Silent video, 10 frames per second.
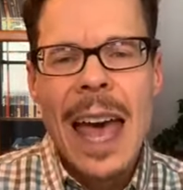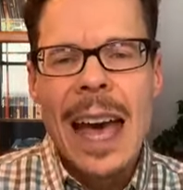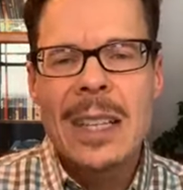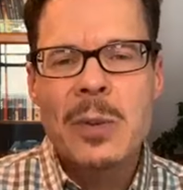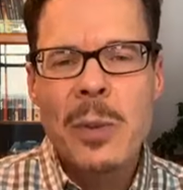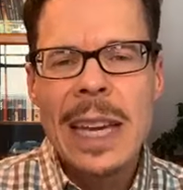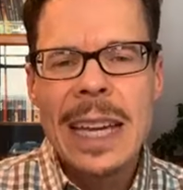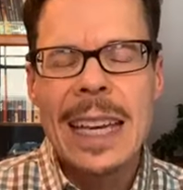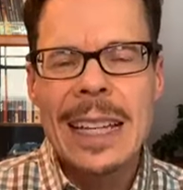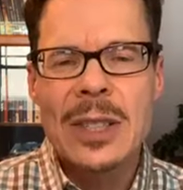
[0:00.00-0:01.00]
As we
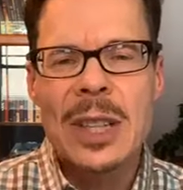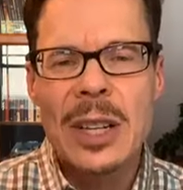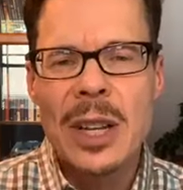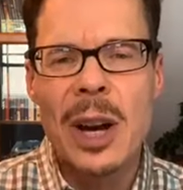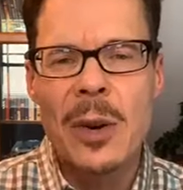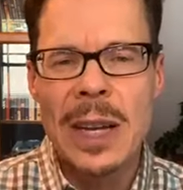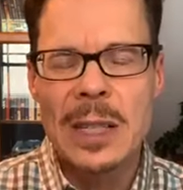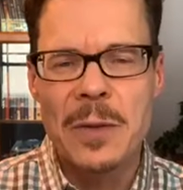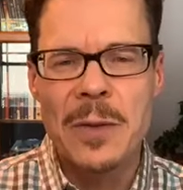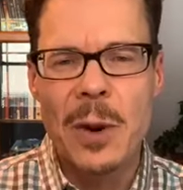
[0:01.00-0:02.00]
get to know
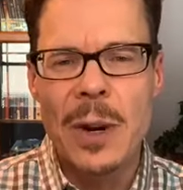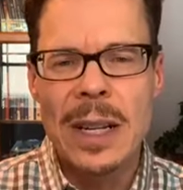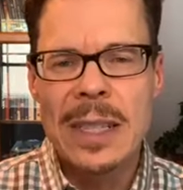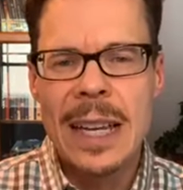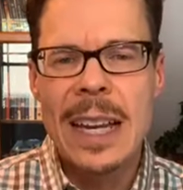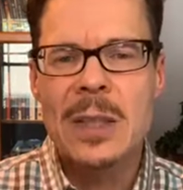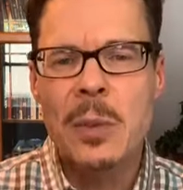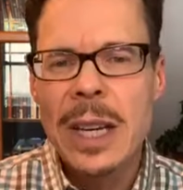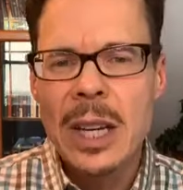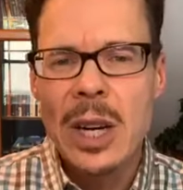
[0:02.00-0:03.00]
His voice and as
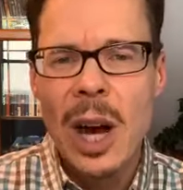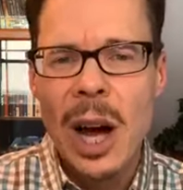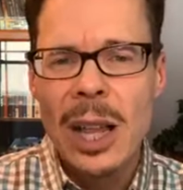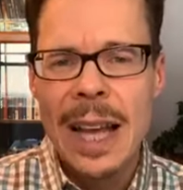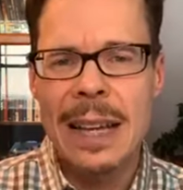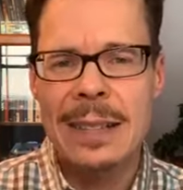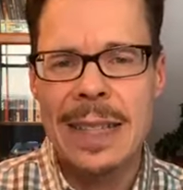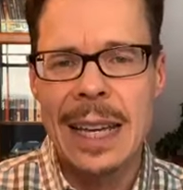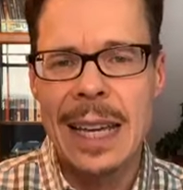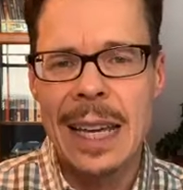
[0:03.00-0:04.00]
we call out
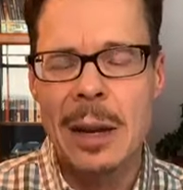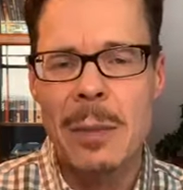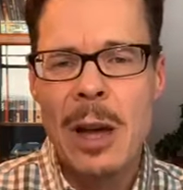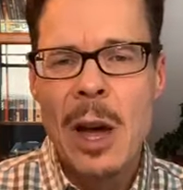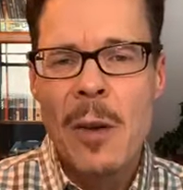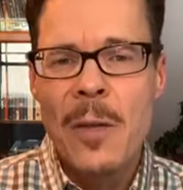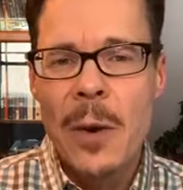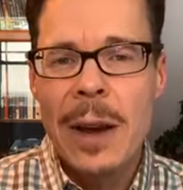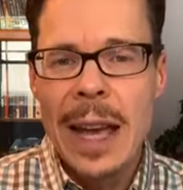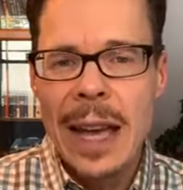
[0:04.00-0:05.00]
to Him
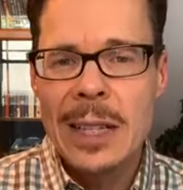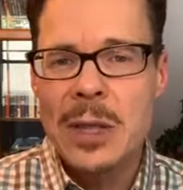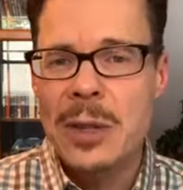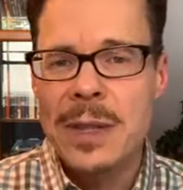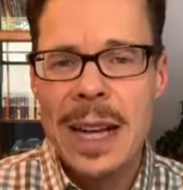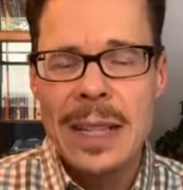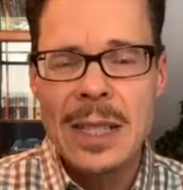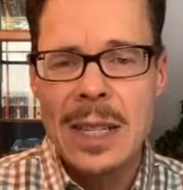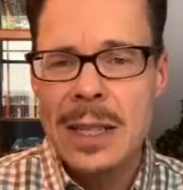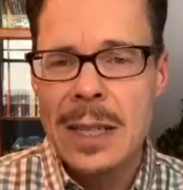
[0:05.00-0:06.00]
for answers, not
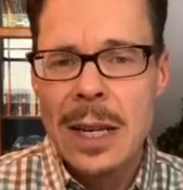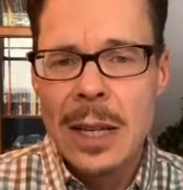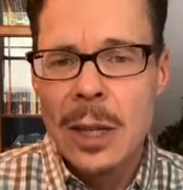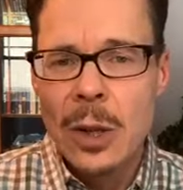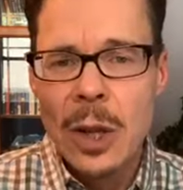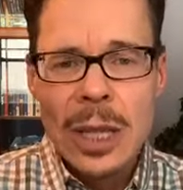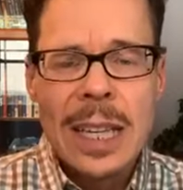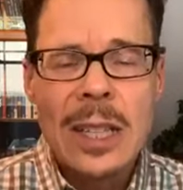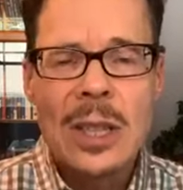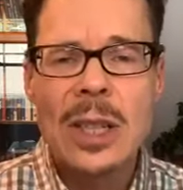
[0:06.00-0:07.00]
just
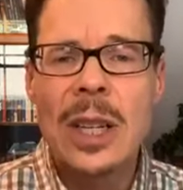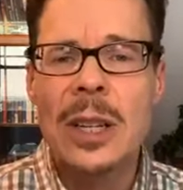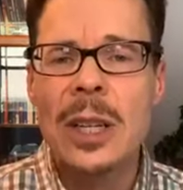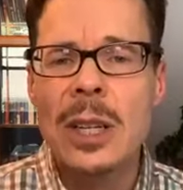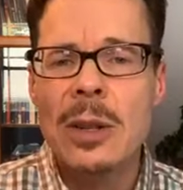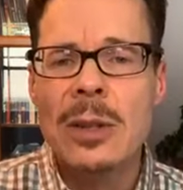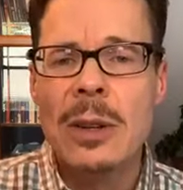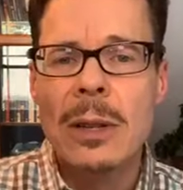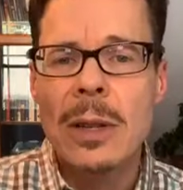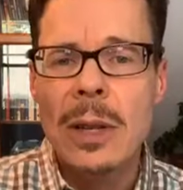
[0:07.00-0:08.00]
looking to the news
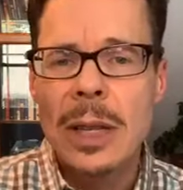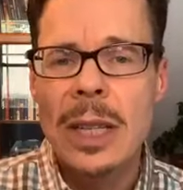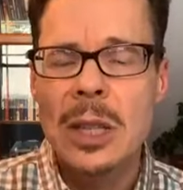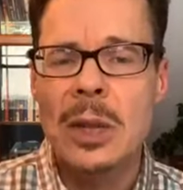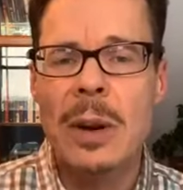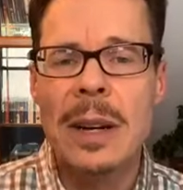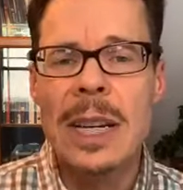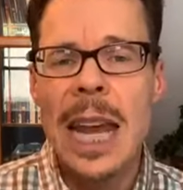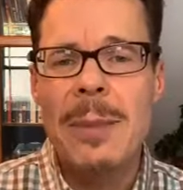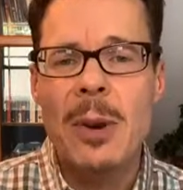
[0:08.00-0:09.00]
or looking to our
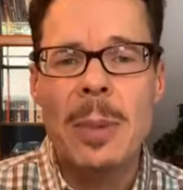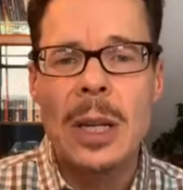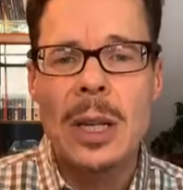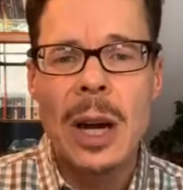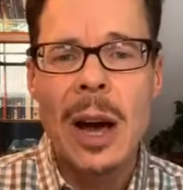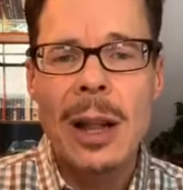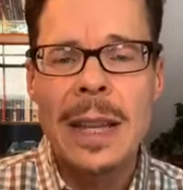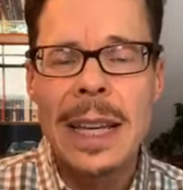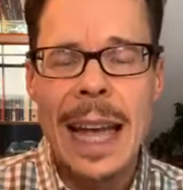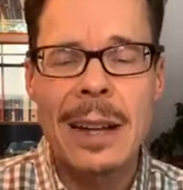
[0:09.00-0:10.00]
neighbor, but
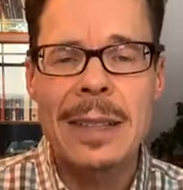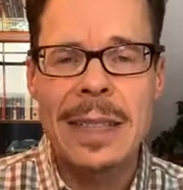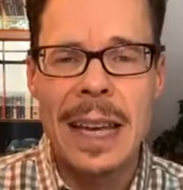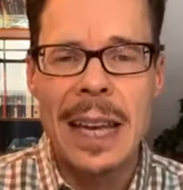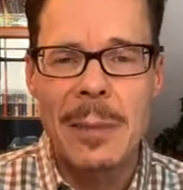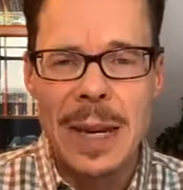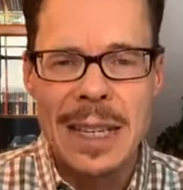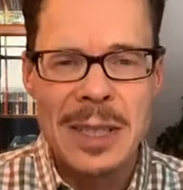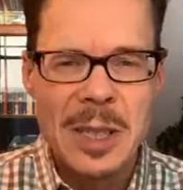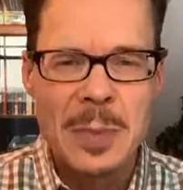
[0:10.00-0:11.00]
calling out to Him and
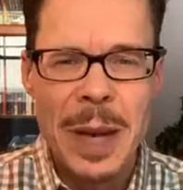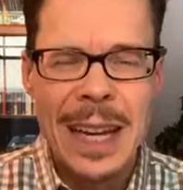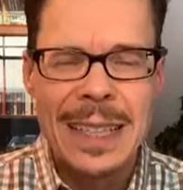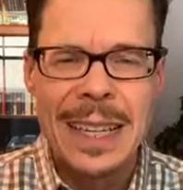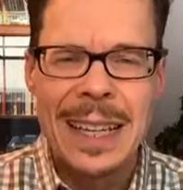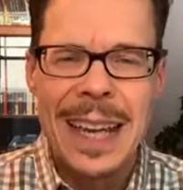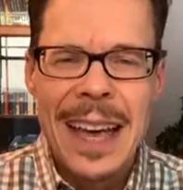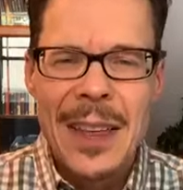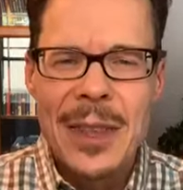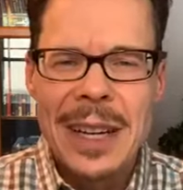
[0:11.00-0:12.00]
expecting
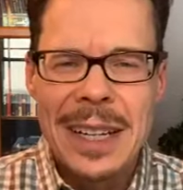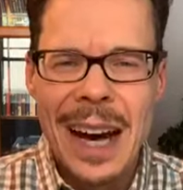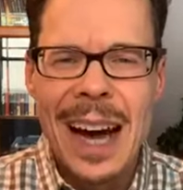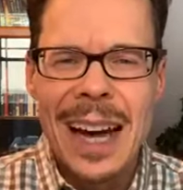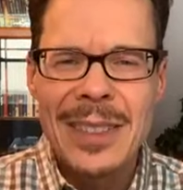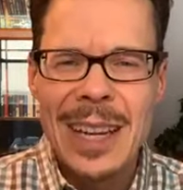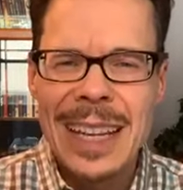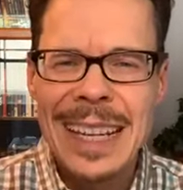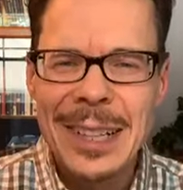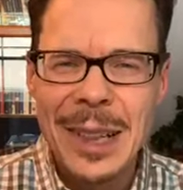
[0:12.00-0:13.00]
the God that
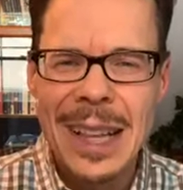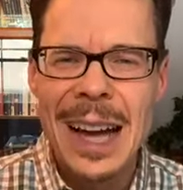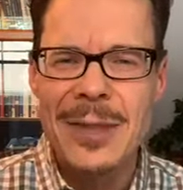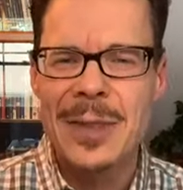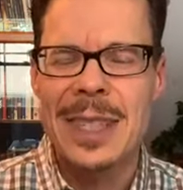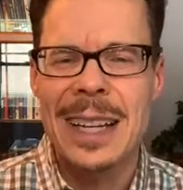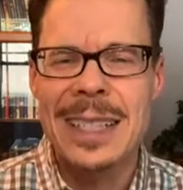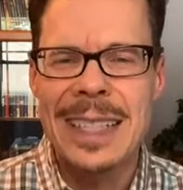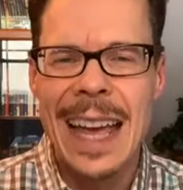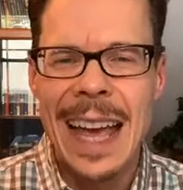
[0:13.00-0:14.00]
He loves us
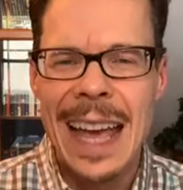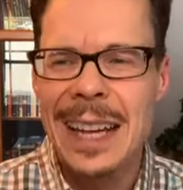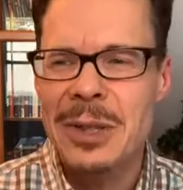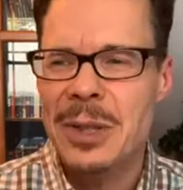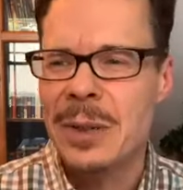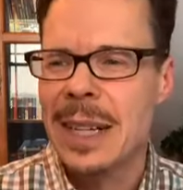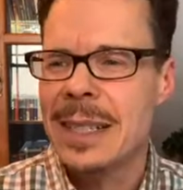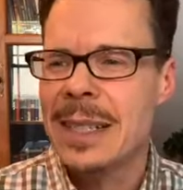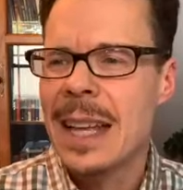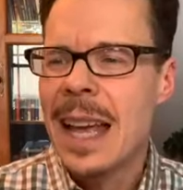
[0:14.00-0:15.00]
to answer
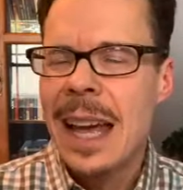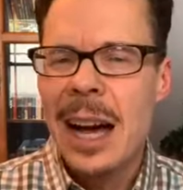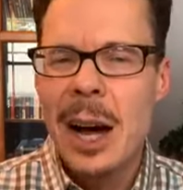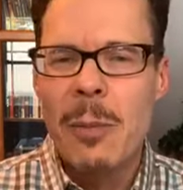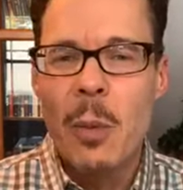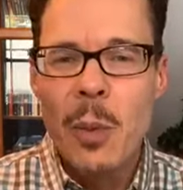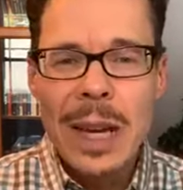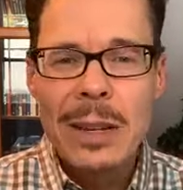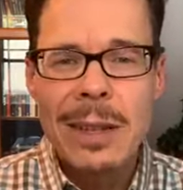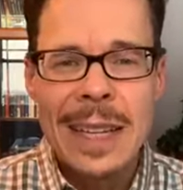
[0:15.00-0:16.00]
us,
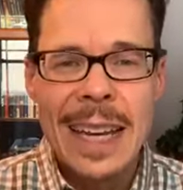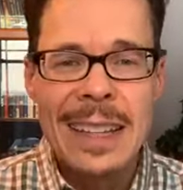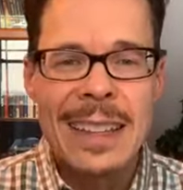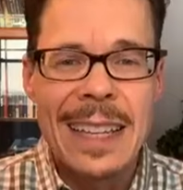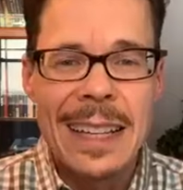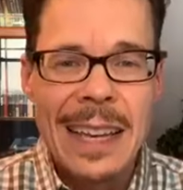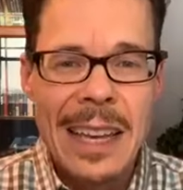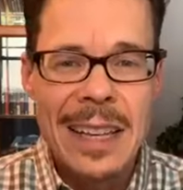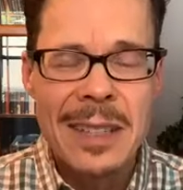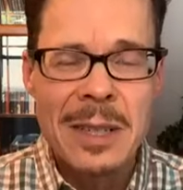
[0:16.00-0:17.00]
we'll get the
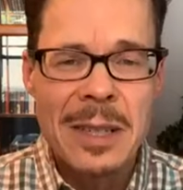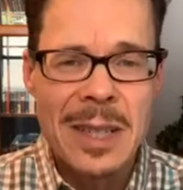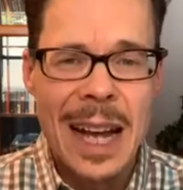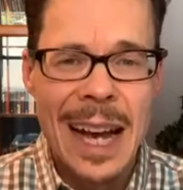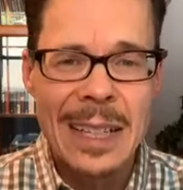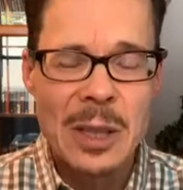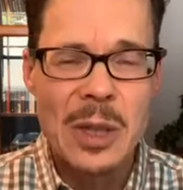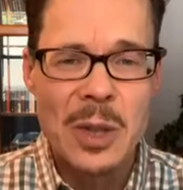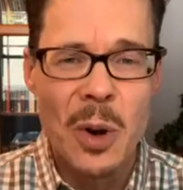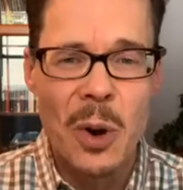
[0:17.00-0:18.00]
inside
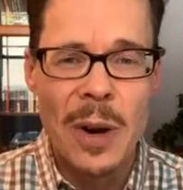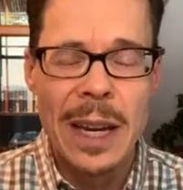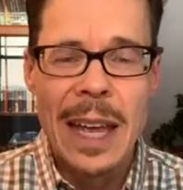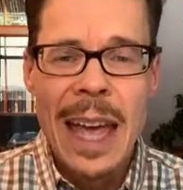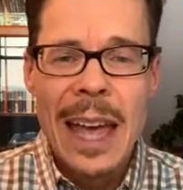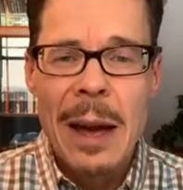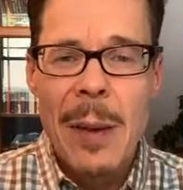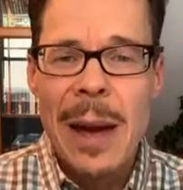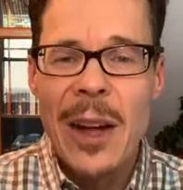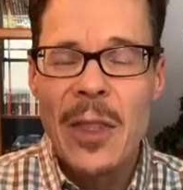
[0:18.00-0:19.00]
story
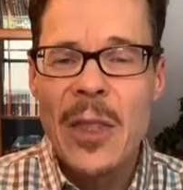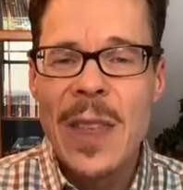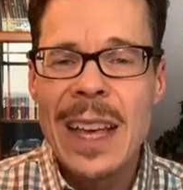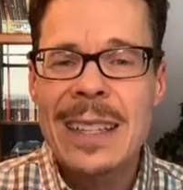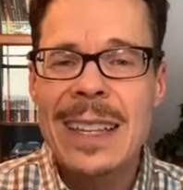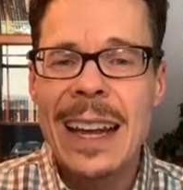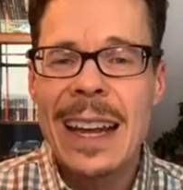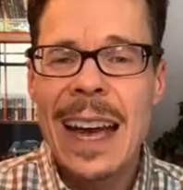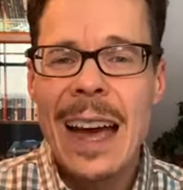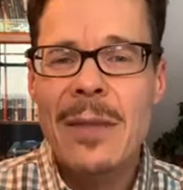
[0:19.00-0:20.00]
about things that
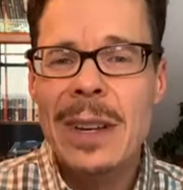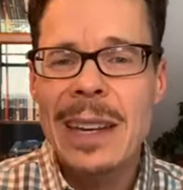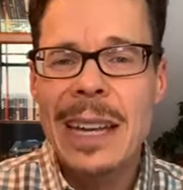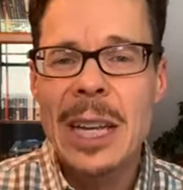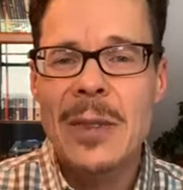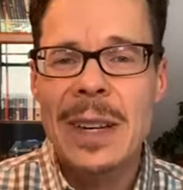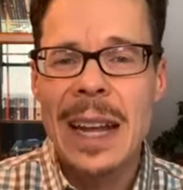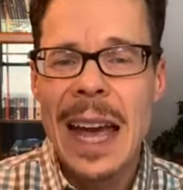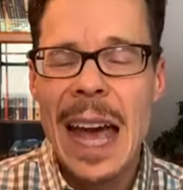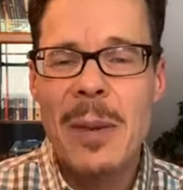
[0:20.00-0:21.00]
haven't even
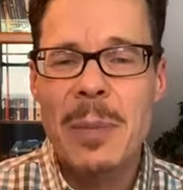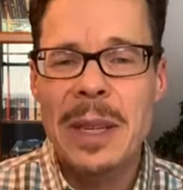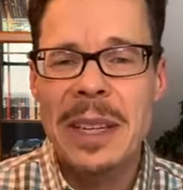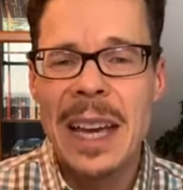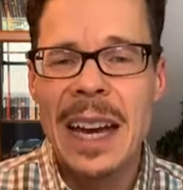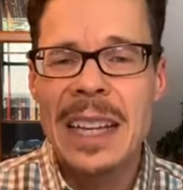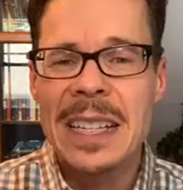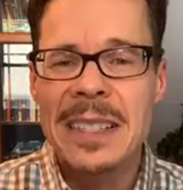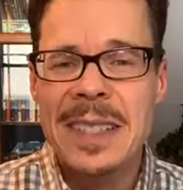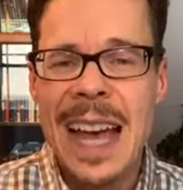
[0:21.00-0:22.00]
happened yet.
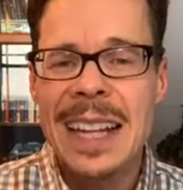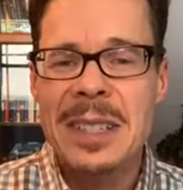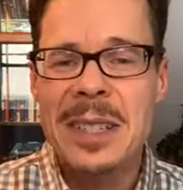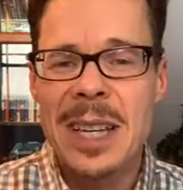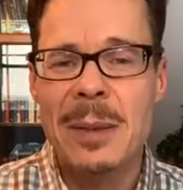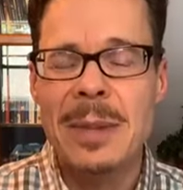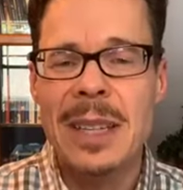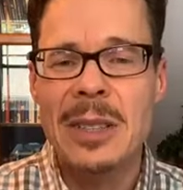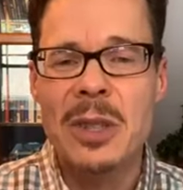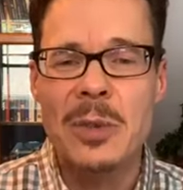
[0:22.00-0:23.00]
Is that
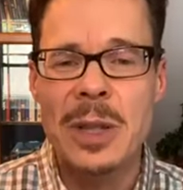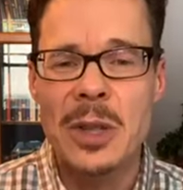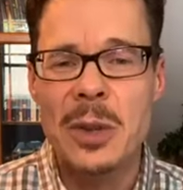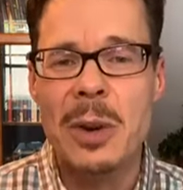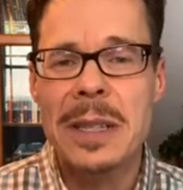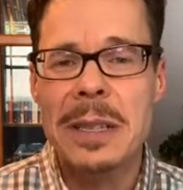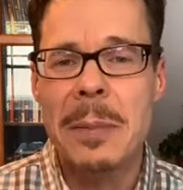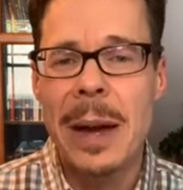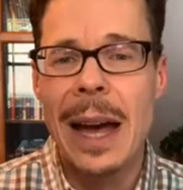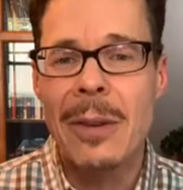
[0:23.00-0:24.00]
something to rejoice
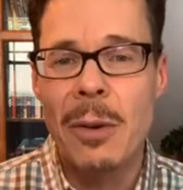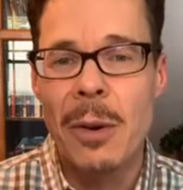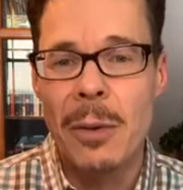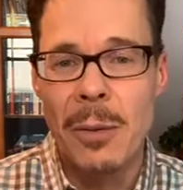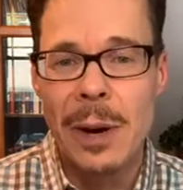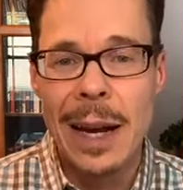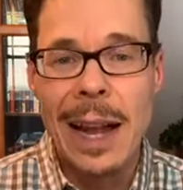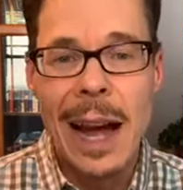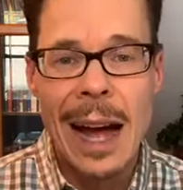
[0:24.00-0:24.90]
about or what?